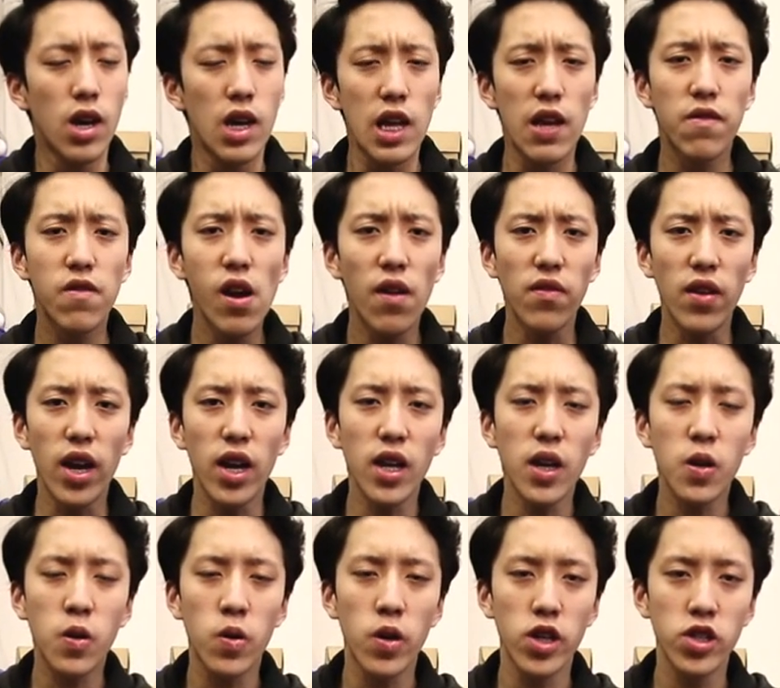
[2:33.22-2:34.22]
If you have
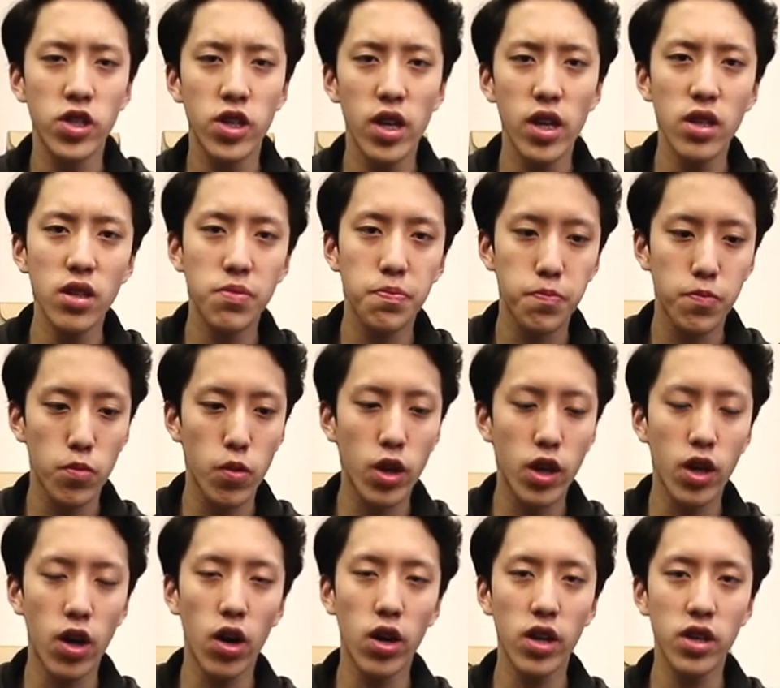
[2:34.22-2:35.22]
any questions
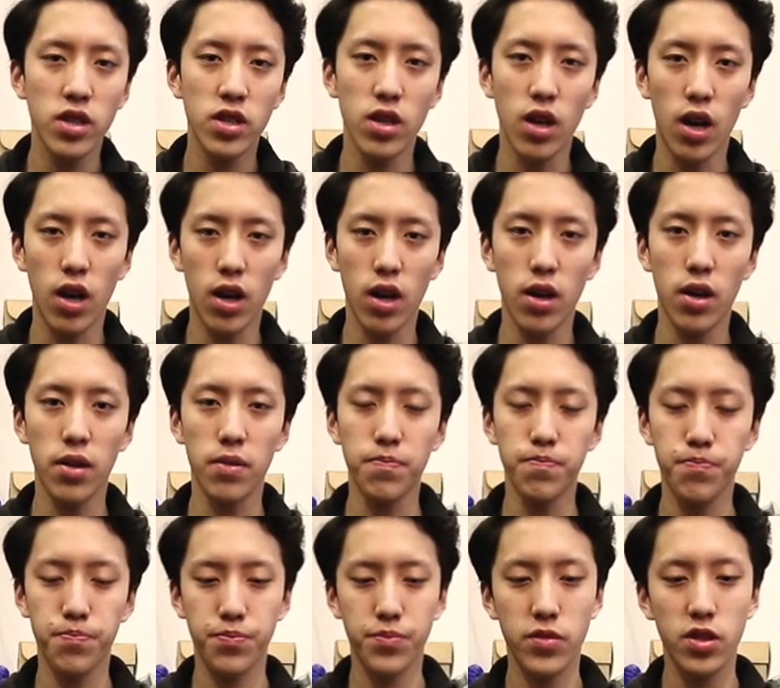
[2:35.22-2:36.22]
regarding
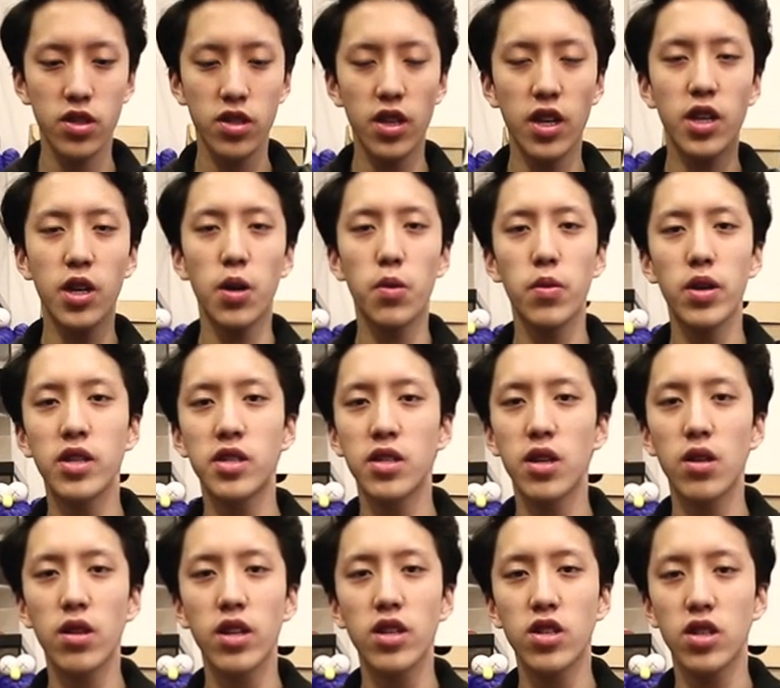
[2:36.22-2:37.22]
sneaker
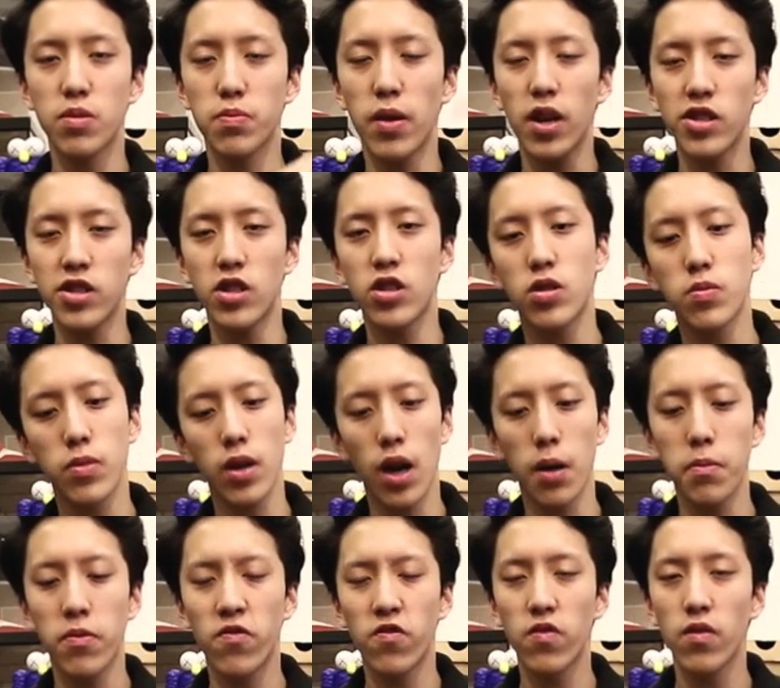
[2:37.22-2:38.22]
reselling, just message me.
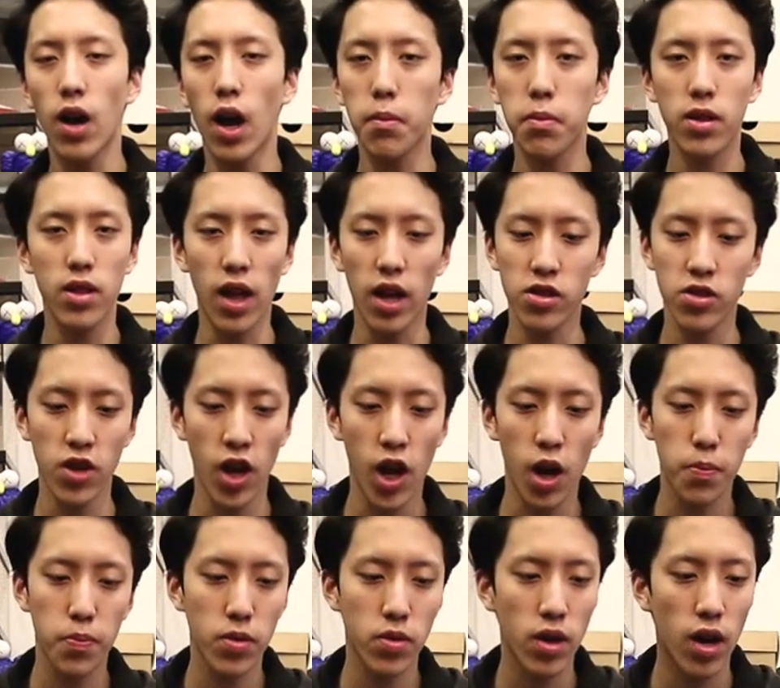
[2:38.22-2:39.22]
I'm glad to
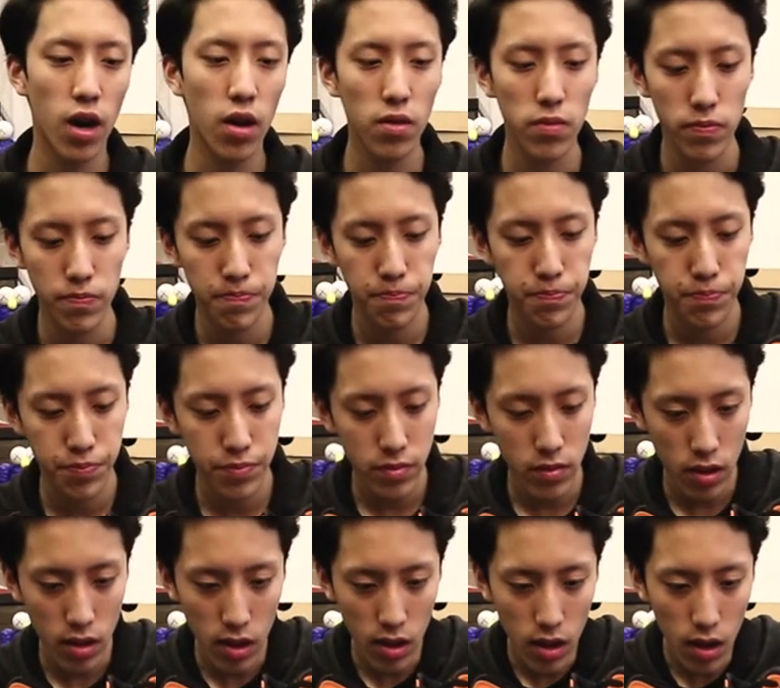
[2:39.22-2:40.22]
help you out.
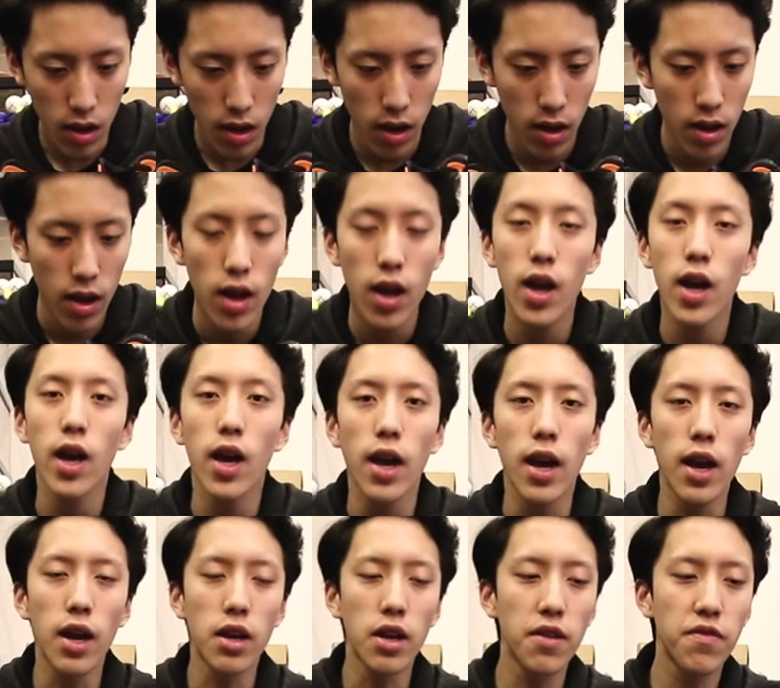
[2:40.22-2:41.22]

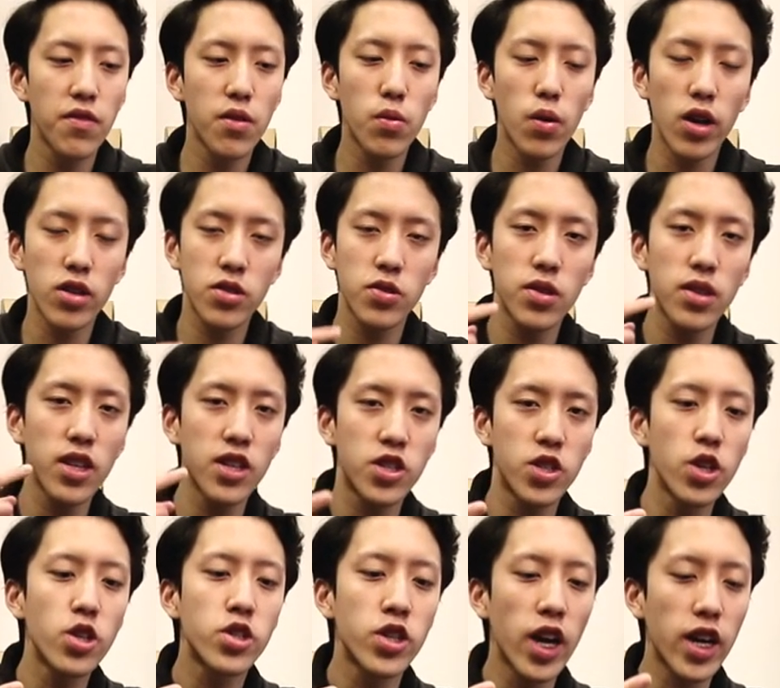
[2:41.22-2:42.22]
And if you want to
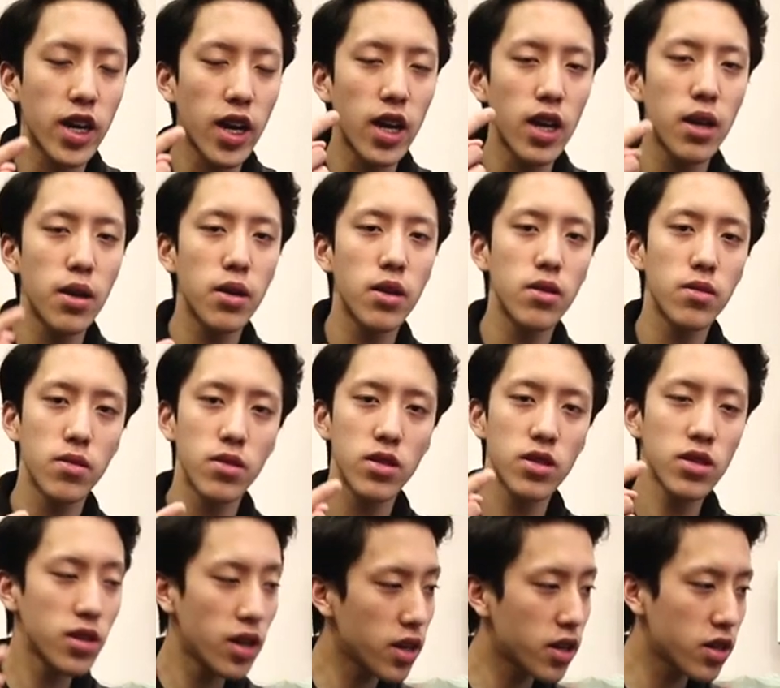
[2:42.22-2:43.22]
legit check any
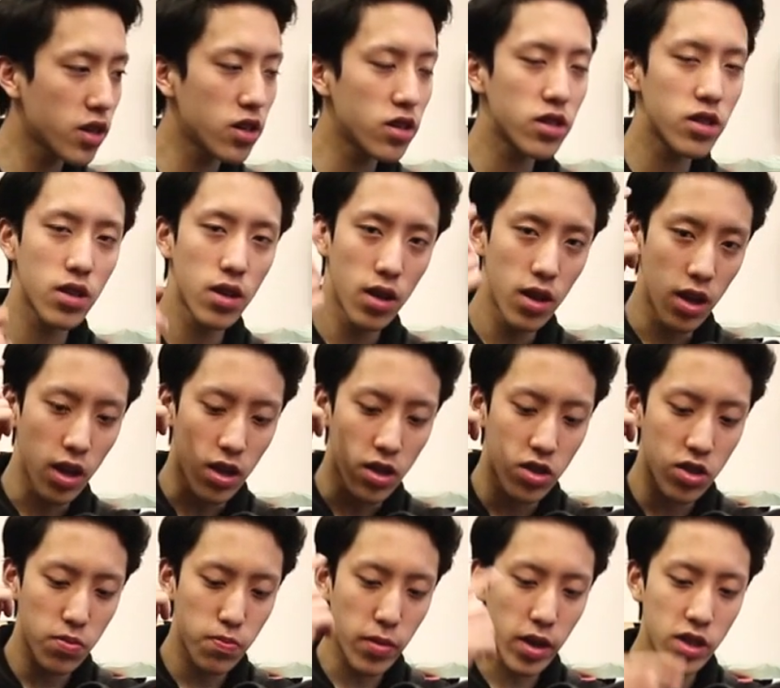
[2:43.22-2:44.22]
sneakers,
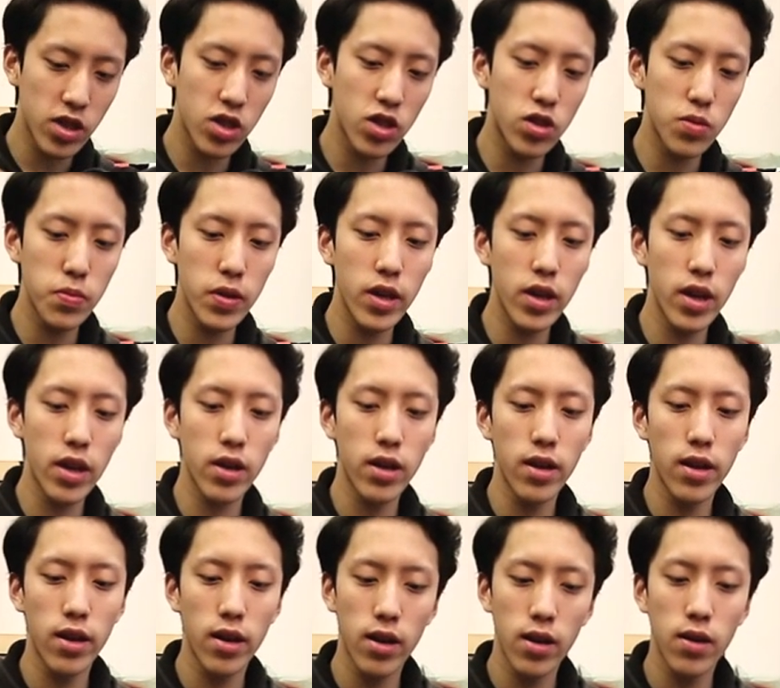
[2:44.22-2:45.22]
just message me, and
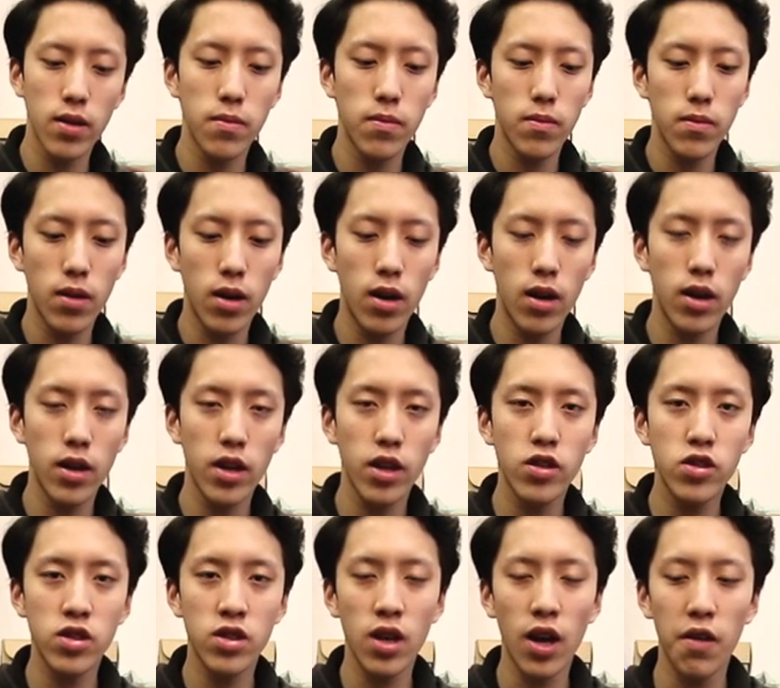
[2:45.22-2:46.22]
then
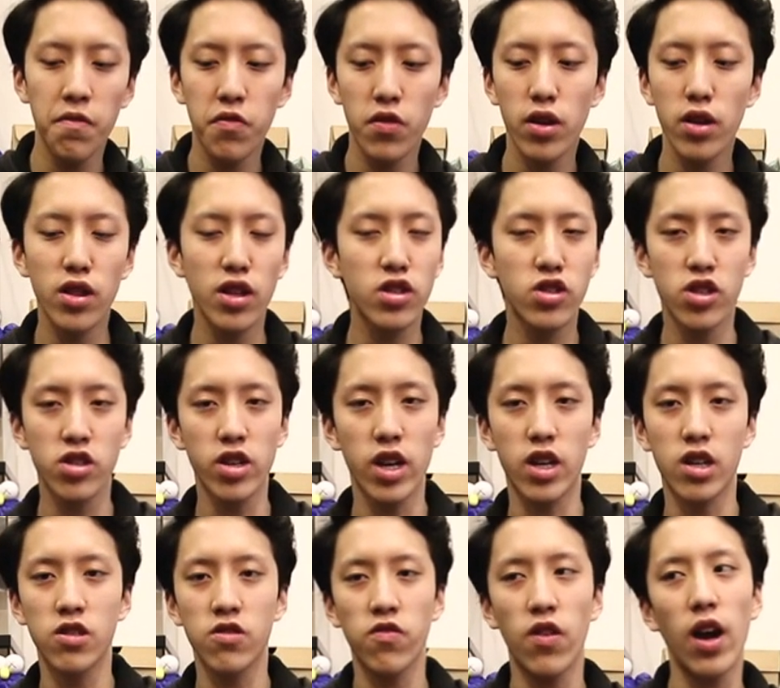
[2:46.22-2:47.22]
each time for a legit
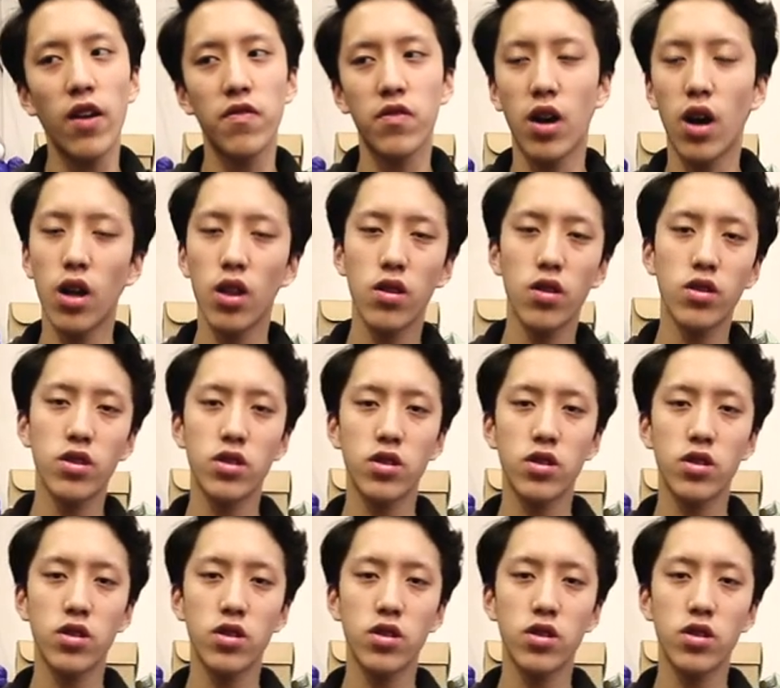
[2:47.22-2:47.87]
check is $5.